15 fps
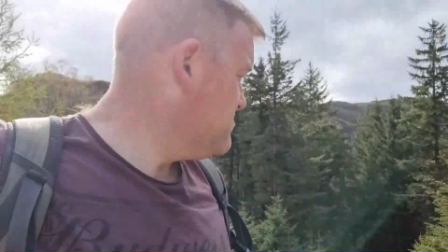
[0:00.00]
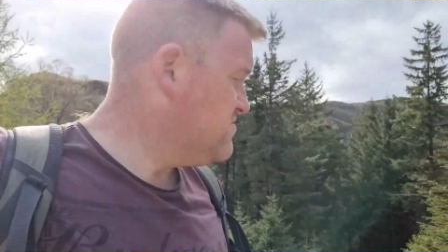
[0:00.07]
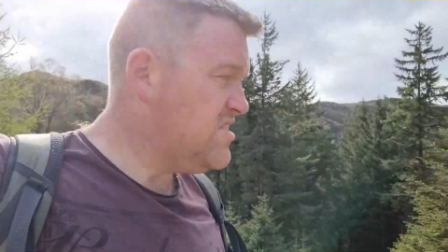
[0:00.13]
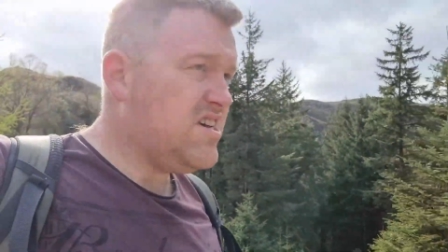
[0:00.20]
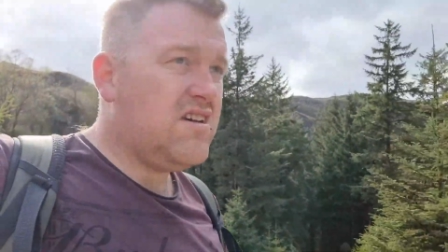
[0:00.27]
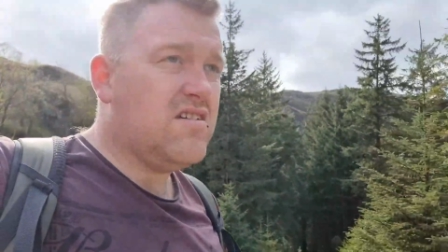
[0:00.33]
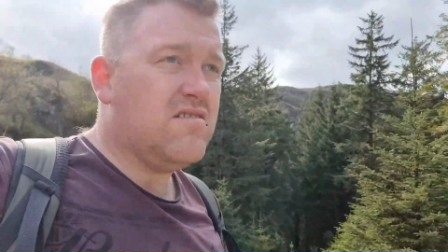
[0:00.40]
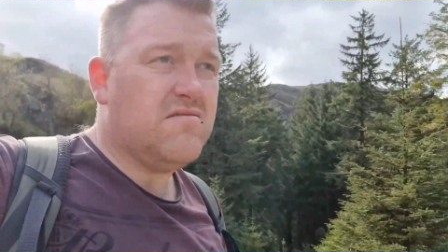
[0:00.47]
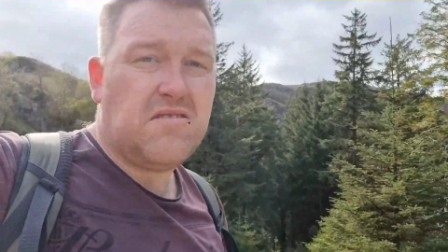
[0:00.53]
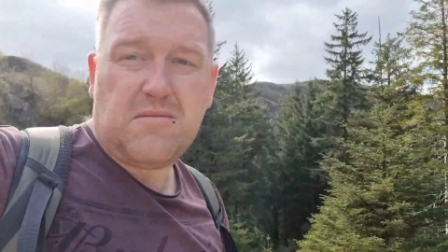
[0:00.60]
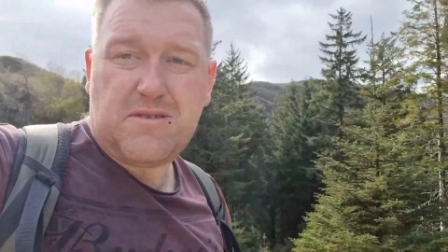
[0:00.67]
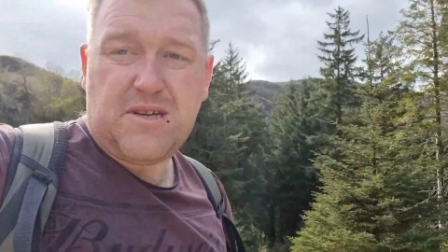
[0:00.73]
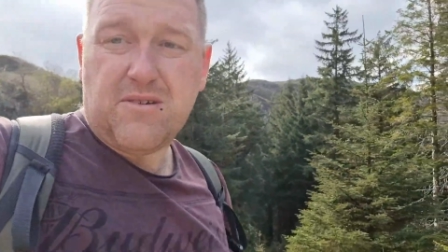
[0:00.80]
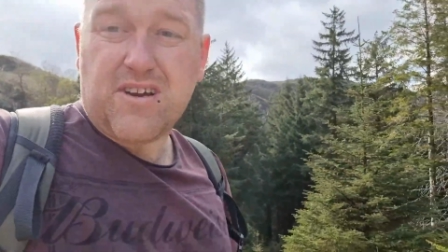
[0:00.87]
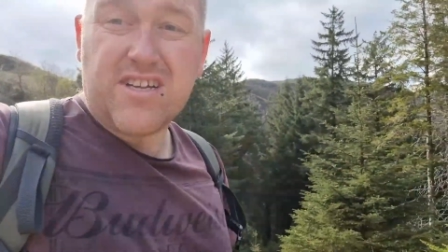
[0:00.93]
Yeah, I'm
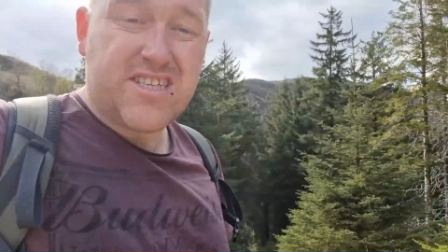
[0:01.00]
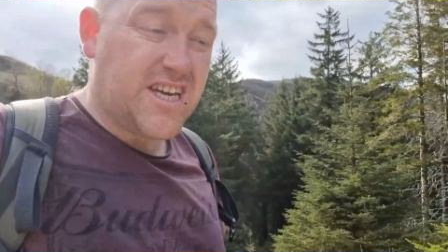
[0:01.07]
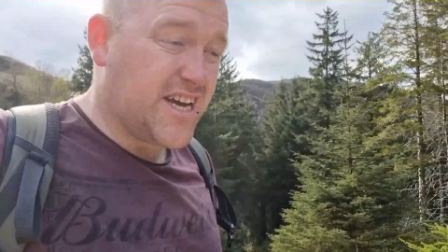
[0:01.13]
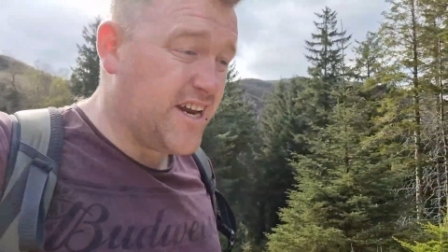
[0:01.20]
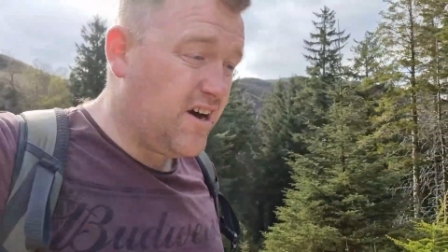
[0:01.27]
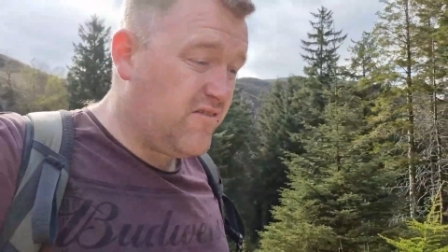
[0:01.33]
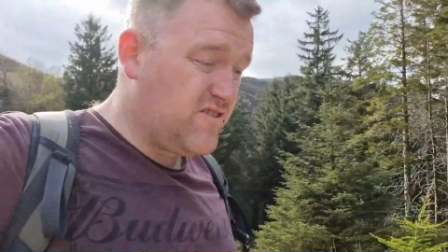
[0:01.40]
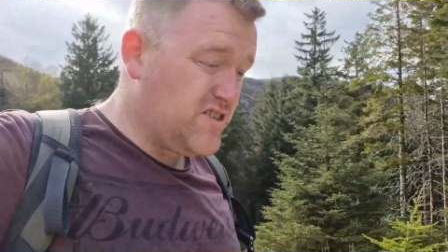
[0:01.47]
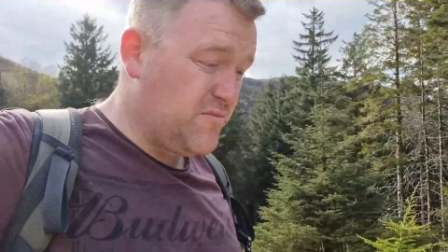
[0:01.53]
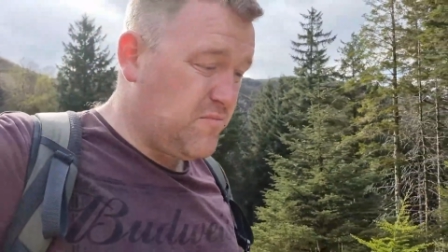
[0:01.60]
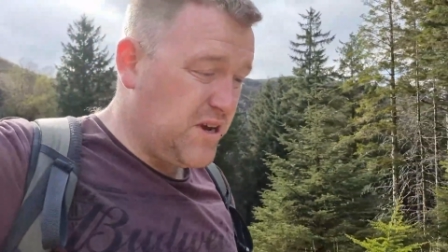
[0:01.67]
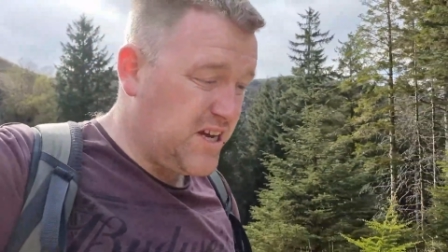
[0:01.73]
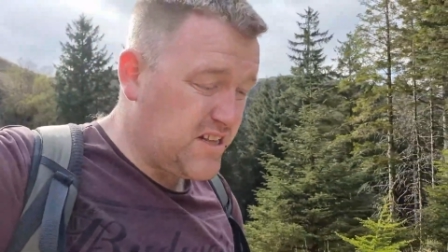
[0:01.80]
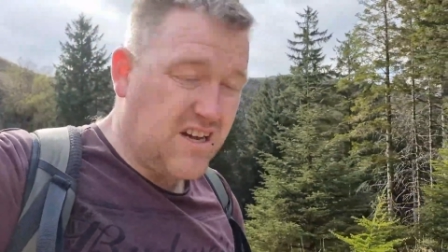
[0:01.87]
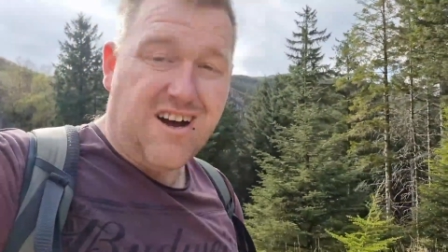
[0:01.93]
still going to tick it off as a
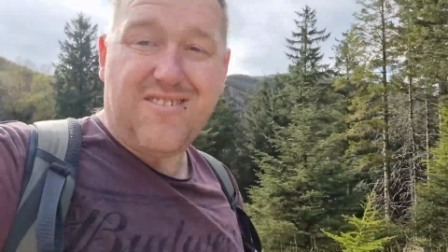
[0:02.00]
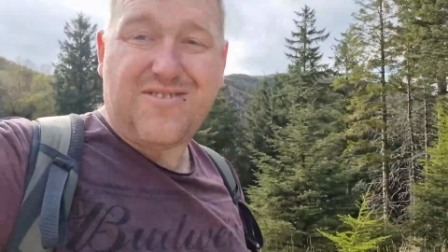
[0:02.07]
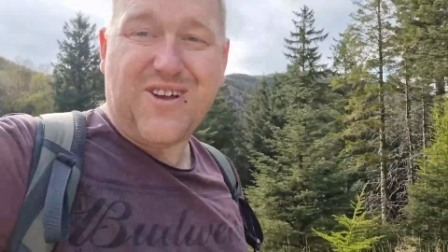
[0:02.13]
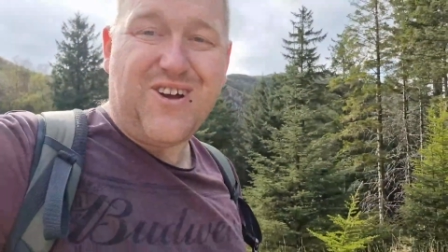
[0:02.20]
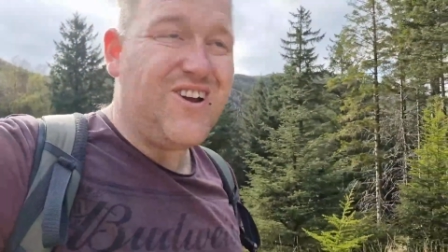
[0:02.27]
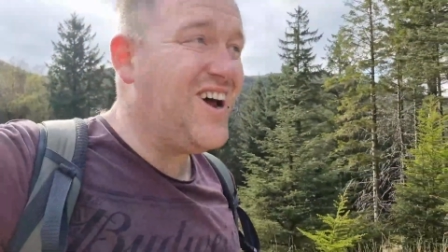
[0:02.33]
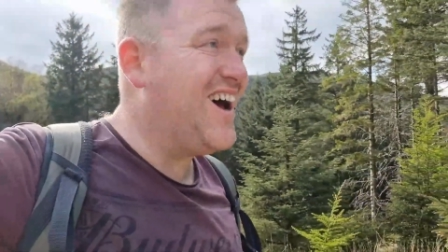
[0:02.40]
peak that I've done.